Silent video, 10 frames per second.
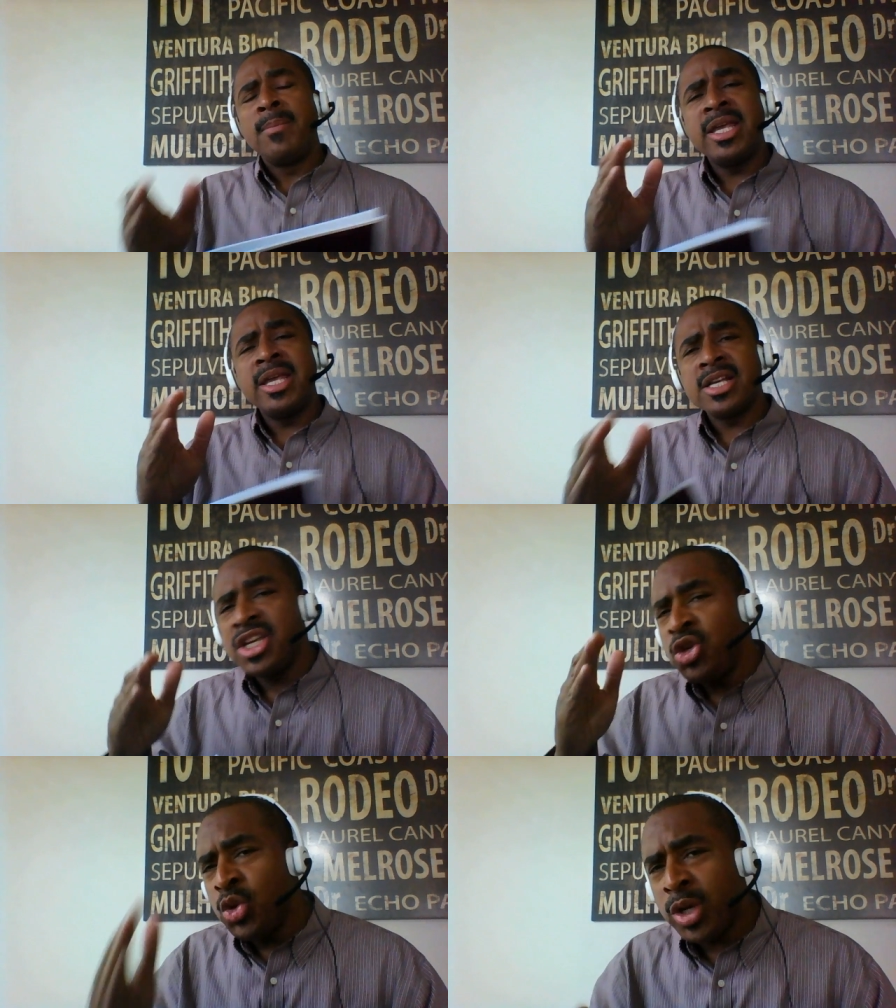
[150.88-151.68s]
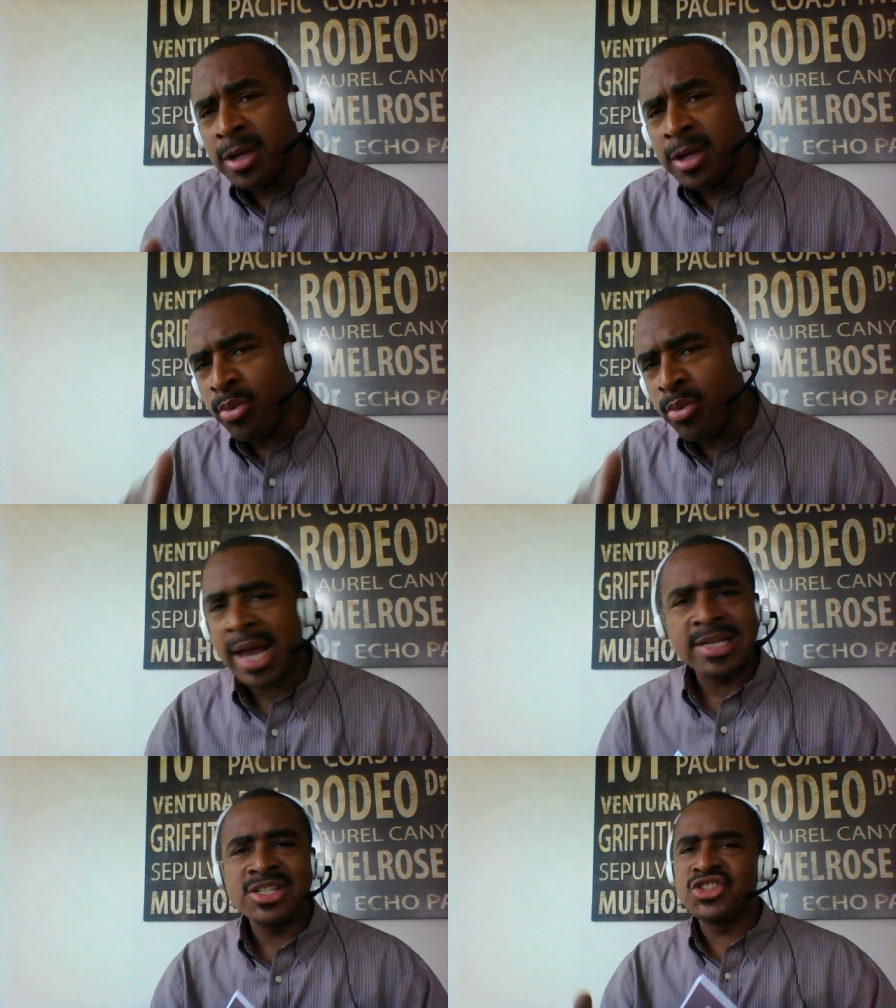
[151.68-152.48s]
Because, see, you can
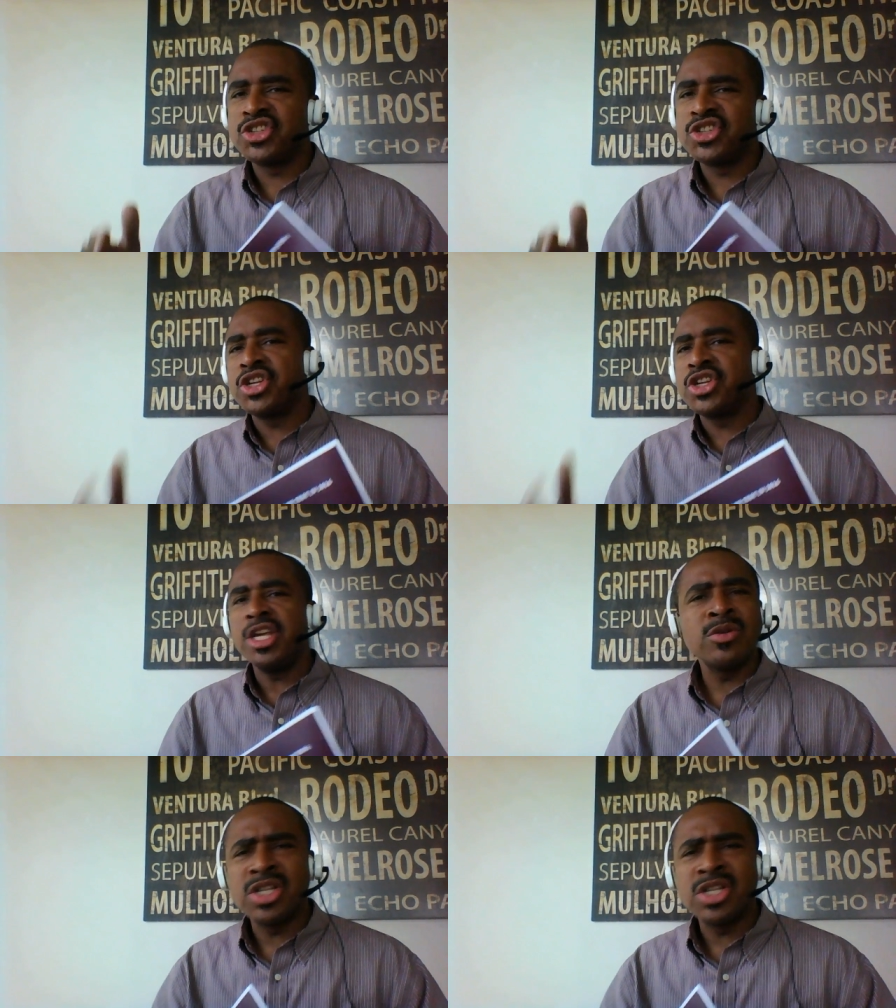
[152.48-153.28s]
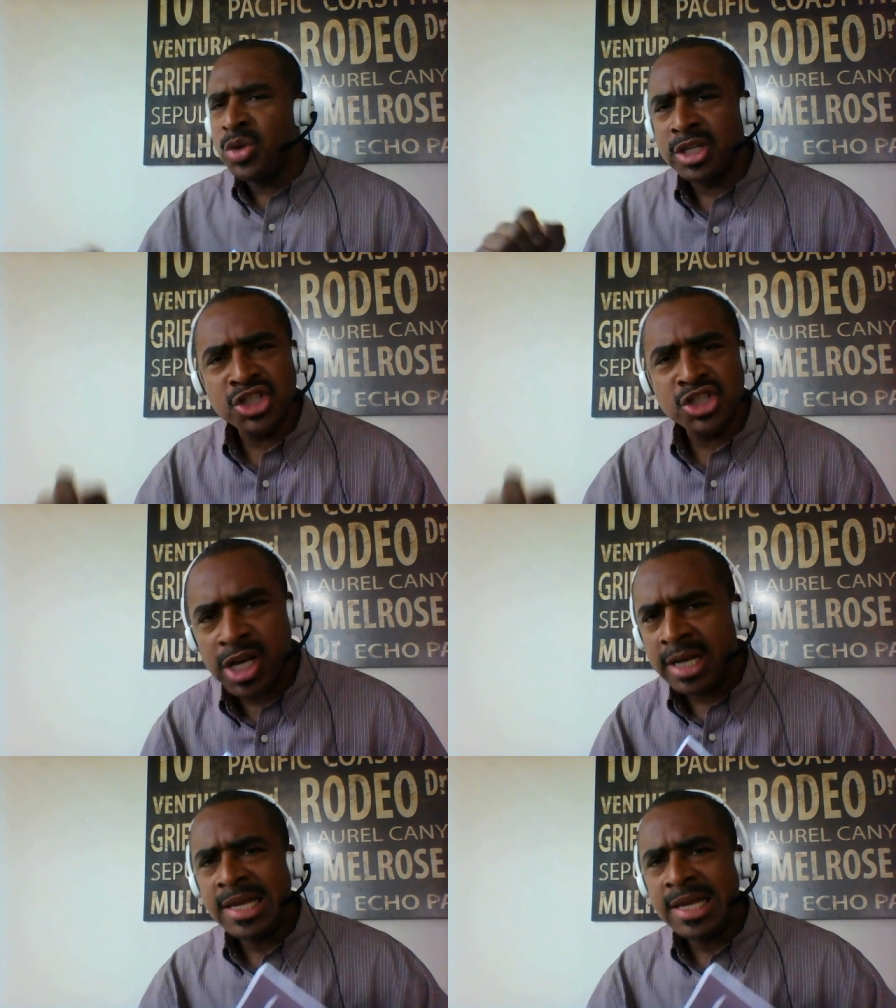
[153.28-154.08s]
practice the skills and you can
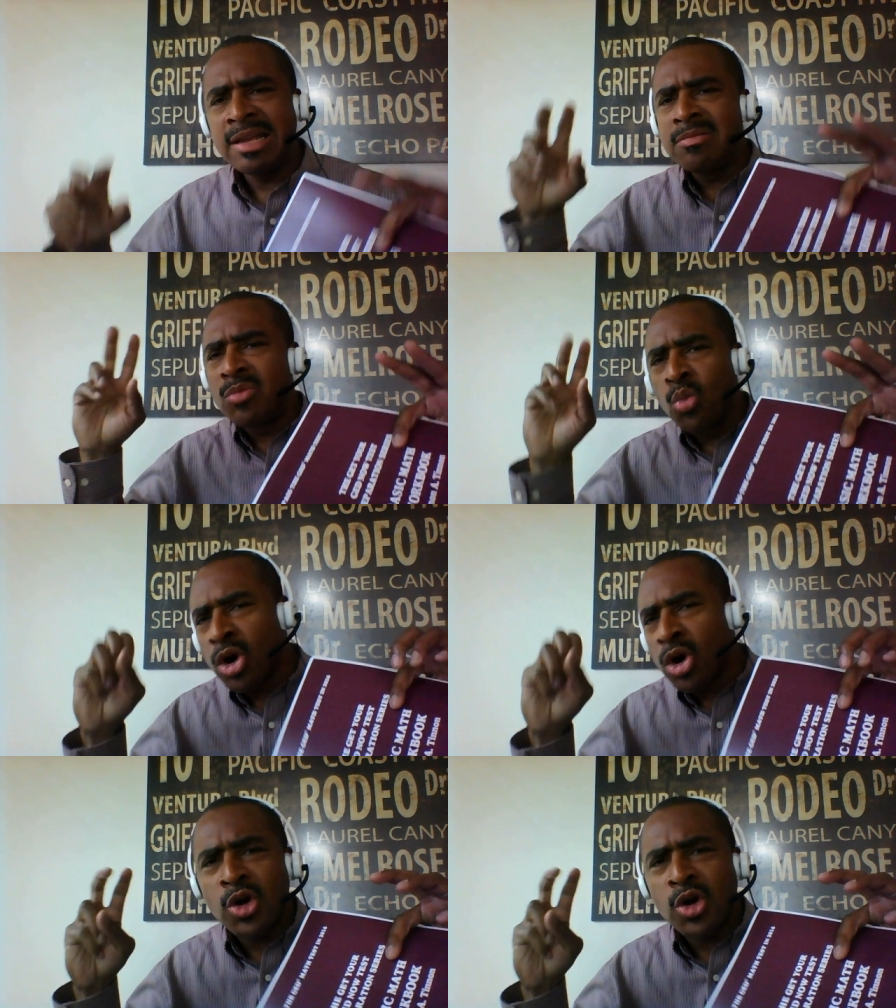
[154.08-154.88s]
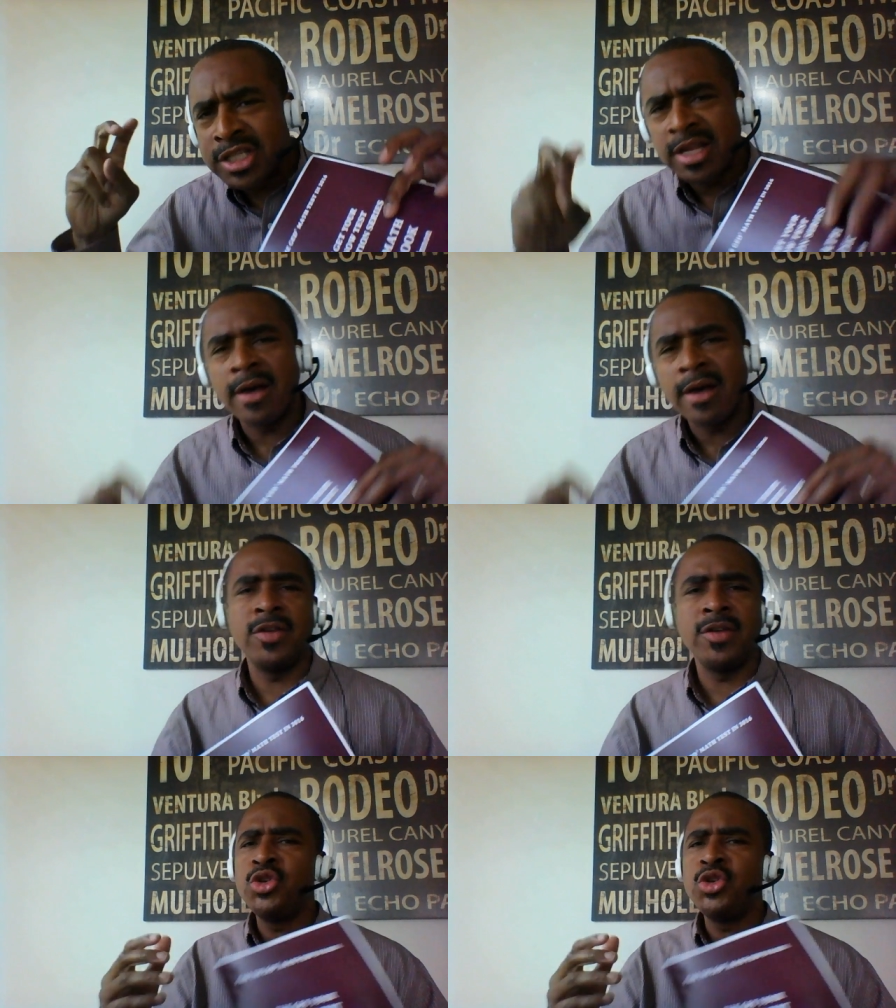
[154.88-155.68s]
study and work on stuff
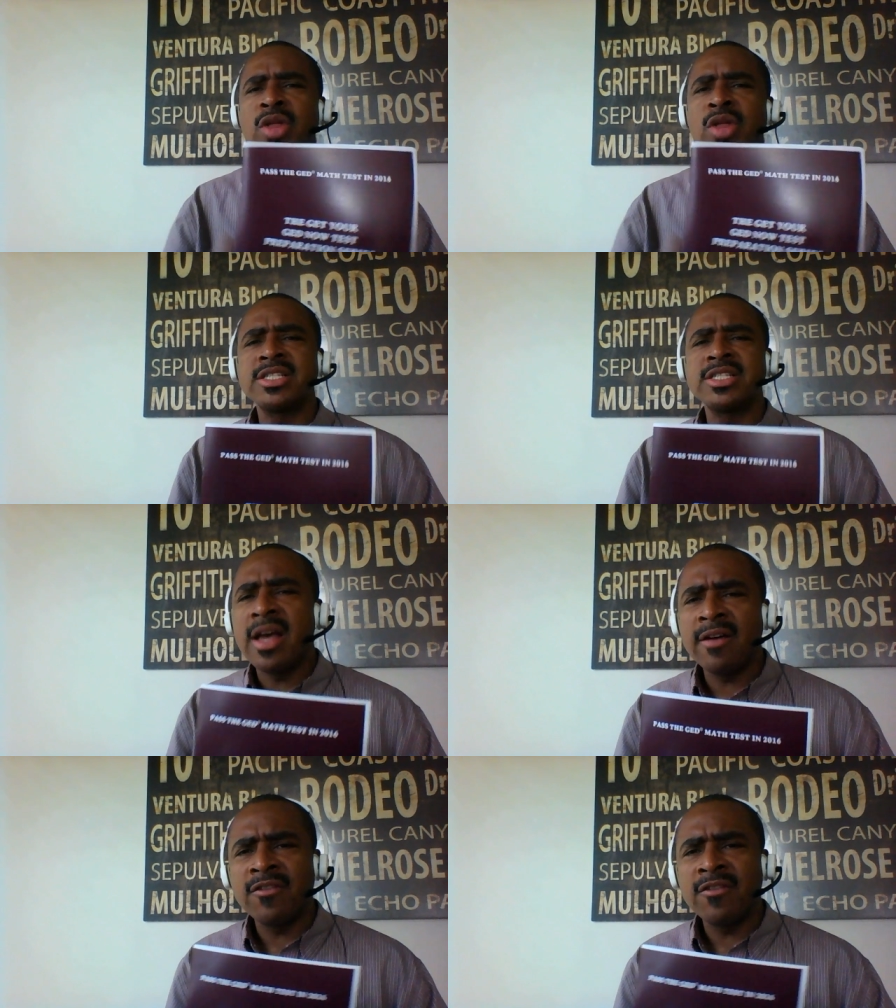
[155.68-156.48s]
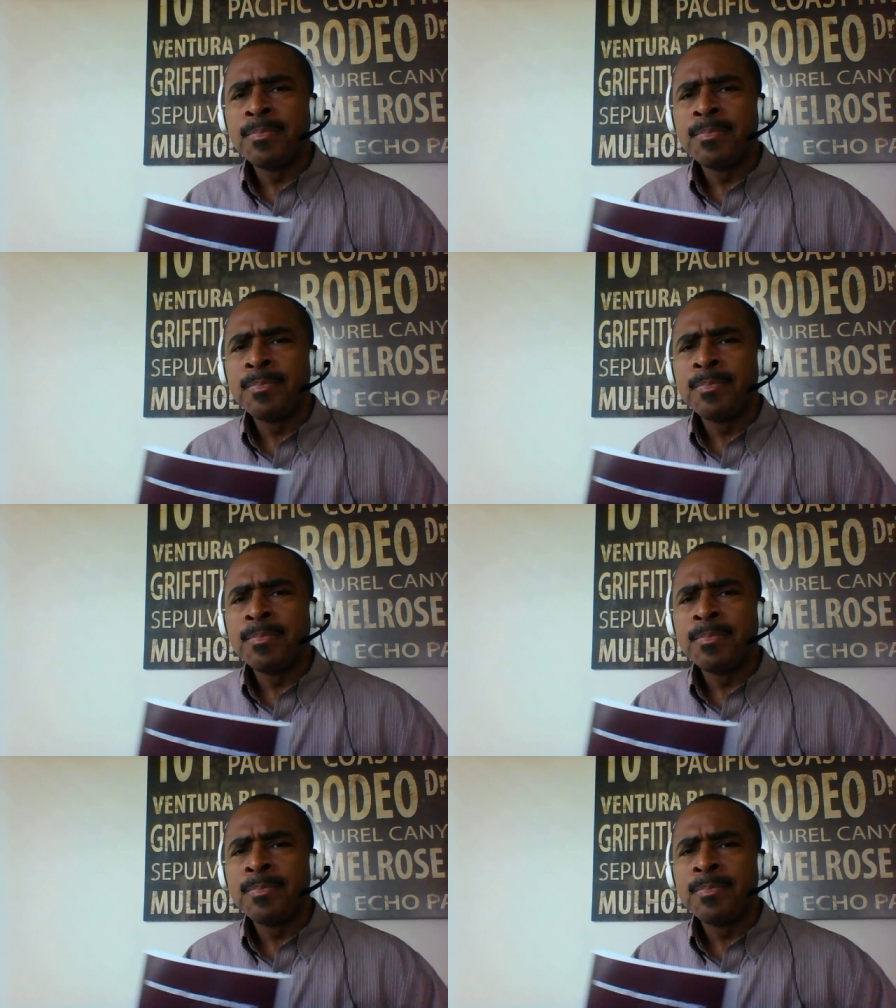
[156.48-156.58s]
and do that stuff.